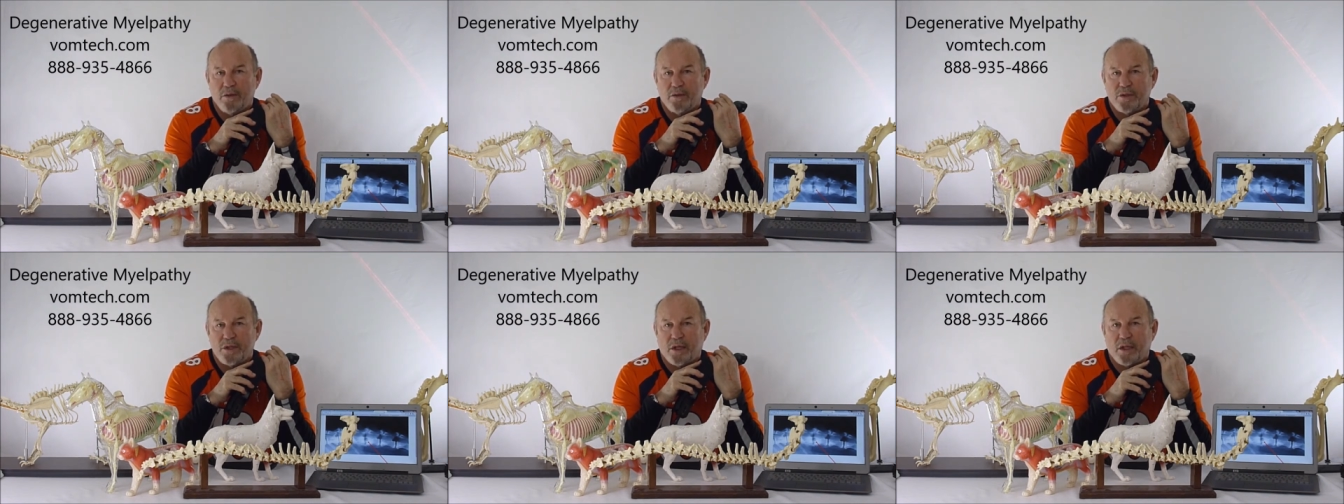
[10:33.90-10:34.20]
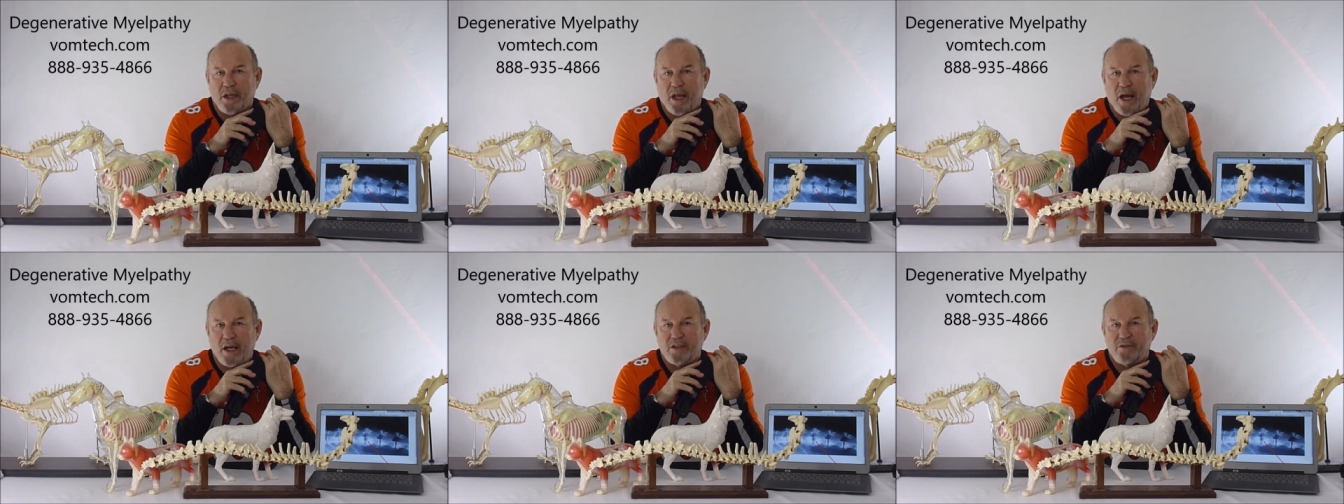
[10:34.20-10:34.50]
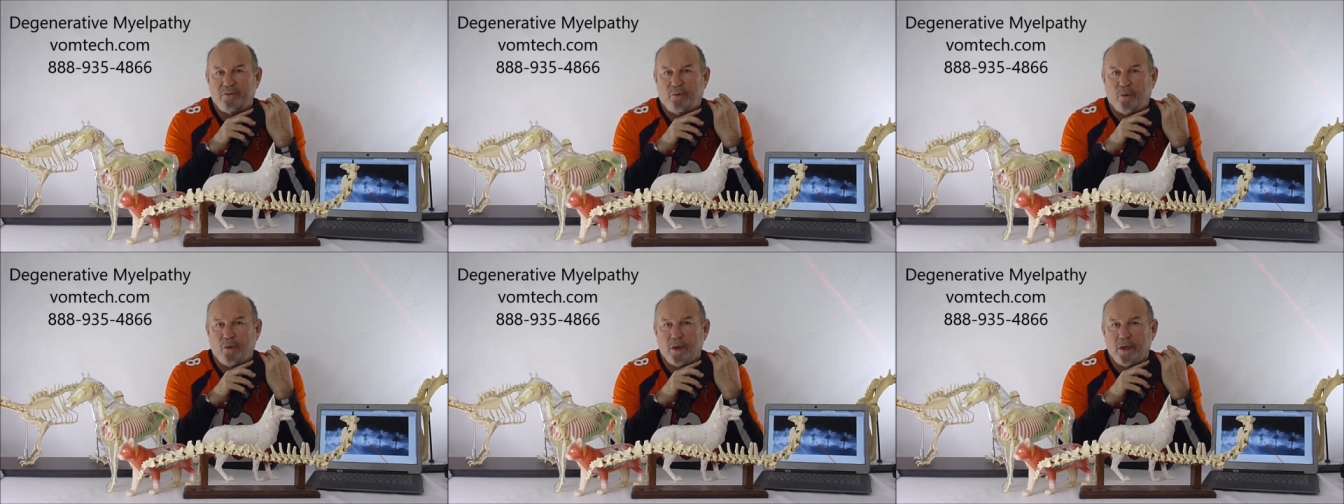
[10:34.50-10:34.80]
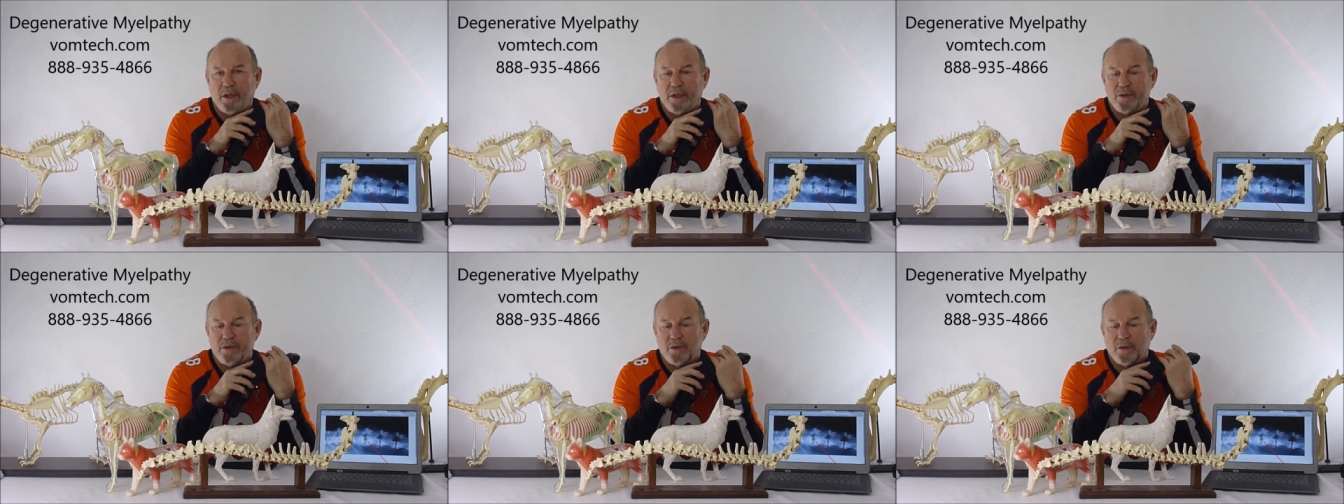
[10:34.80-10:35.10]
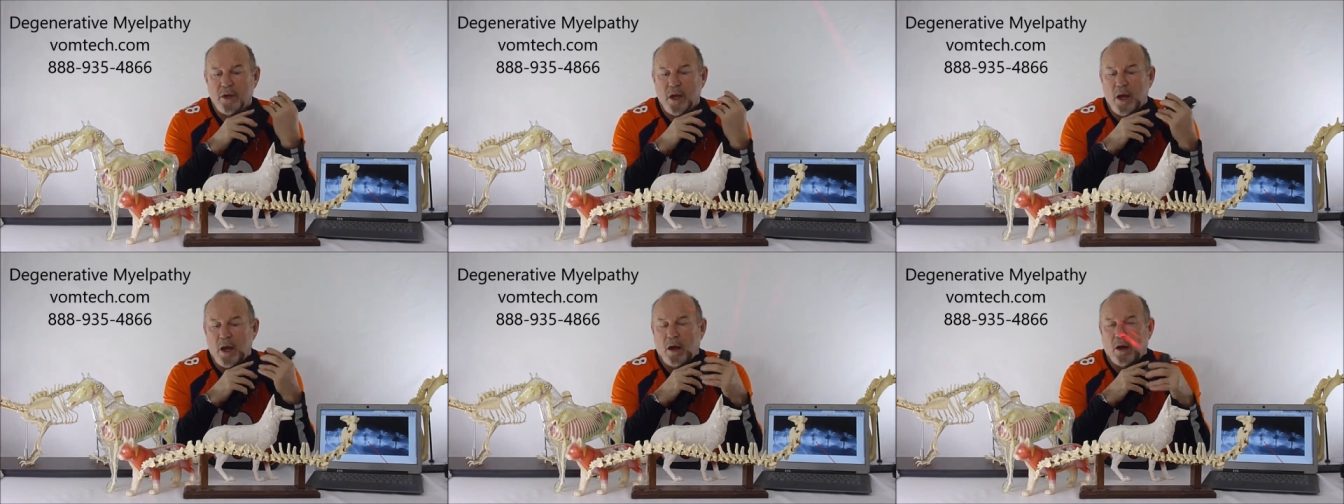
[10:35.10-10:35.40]
a class 4 laser
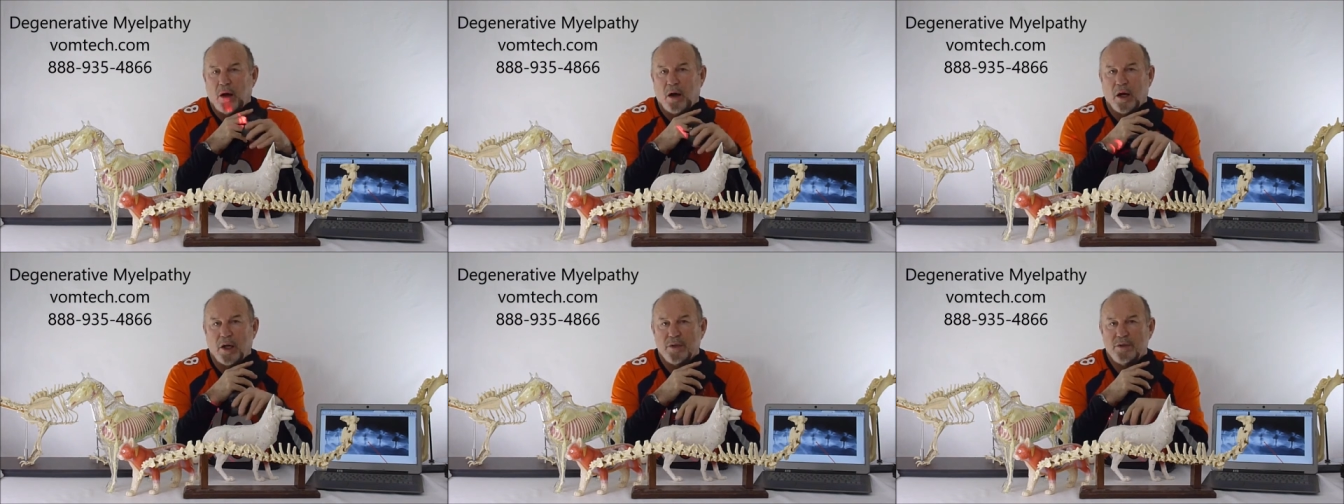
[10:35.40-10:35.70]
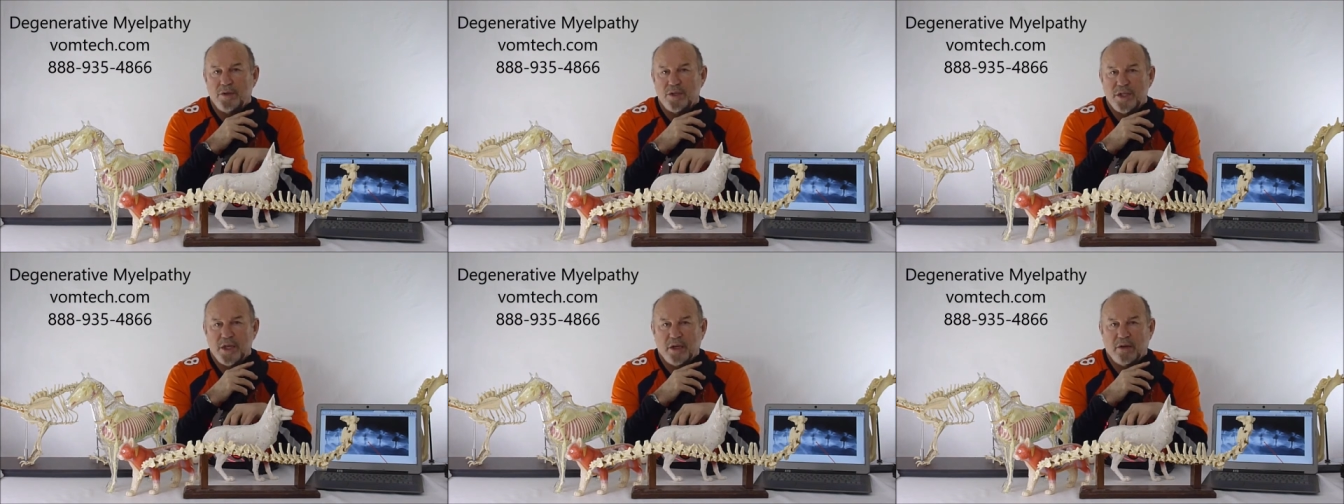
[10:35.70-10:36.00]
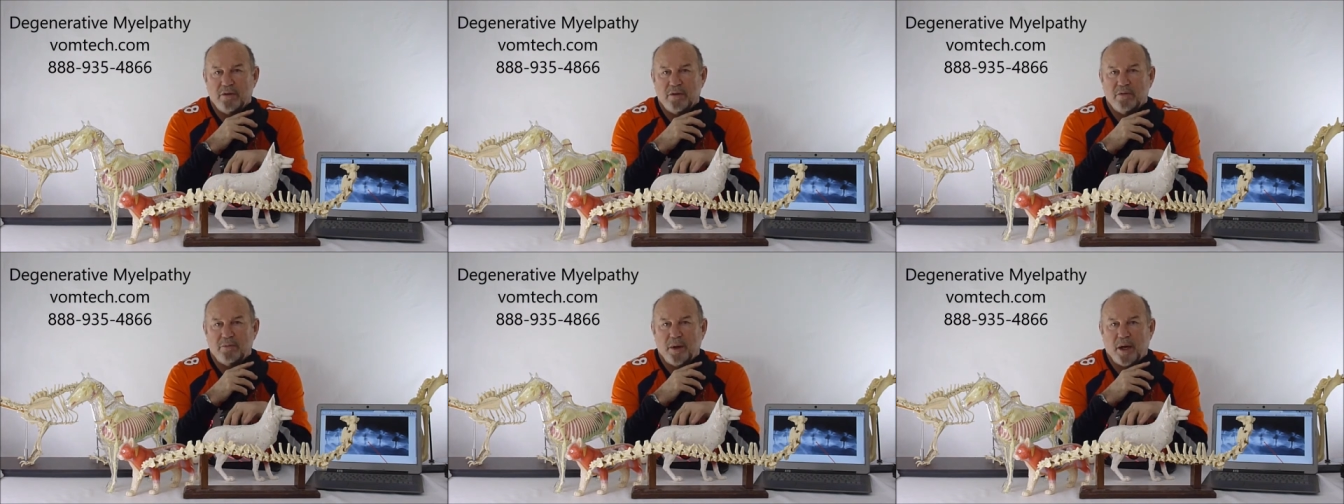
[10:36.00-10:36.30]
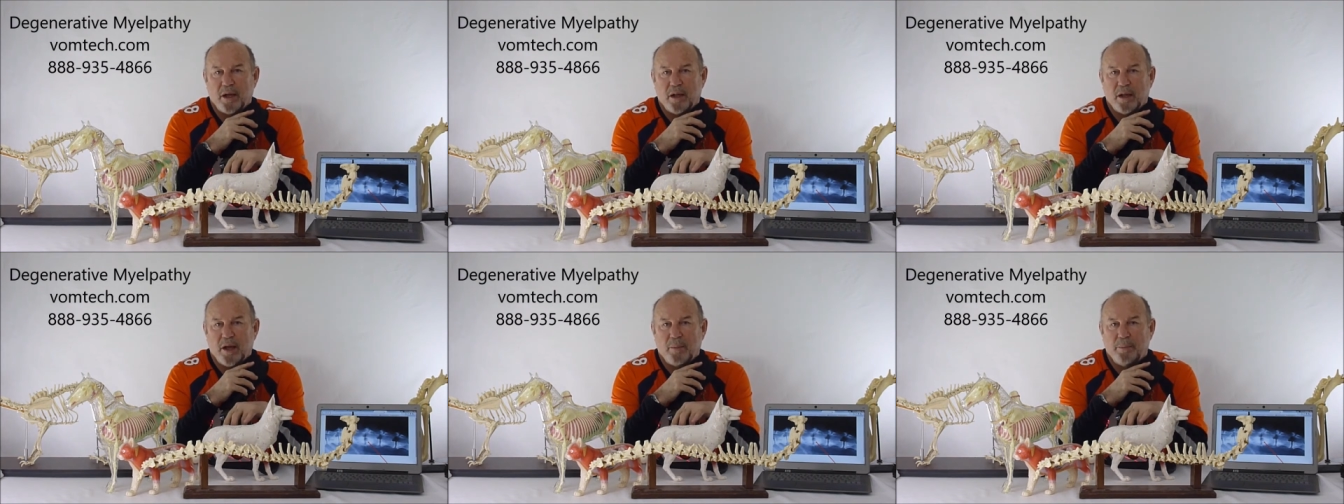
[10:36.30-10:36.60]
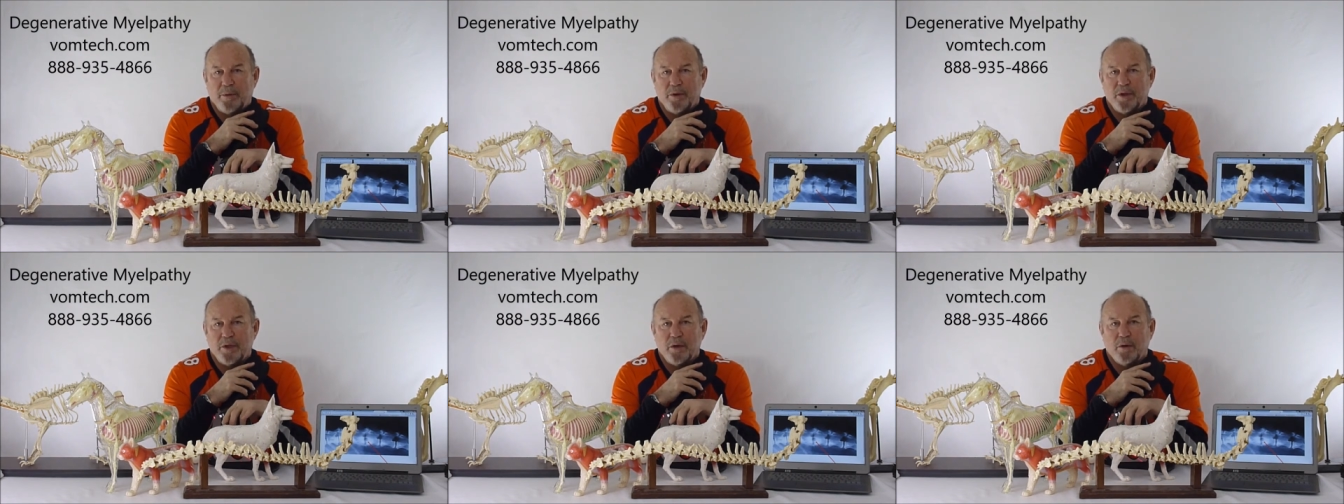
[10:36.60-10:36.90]
on degenerative
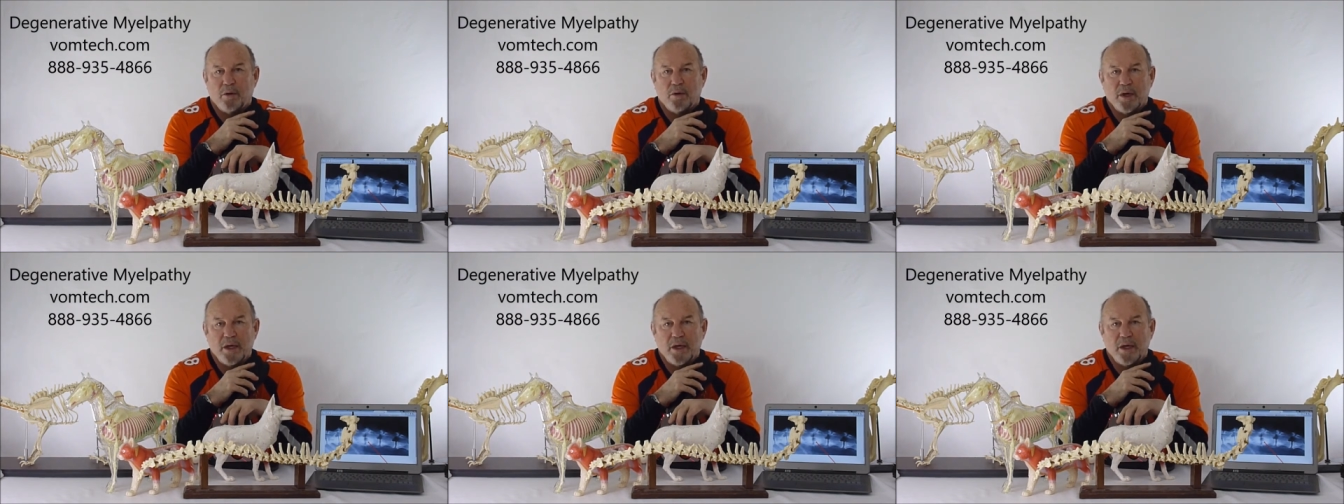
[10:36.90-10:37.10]
myelopathy or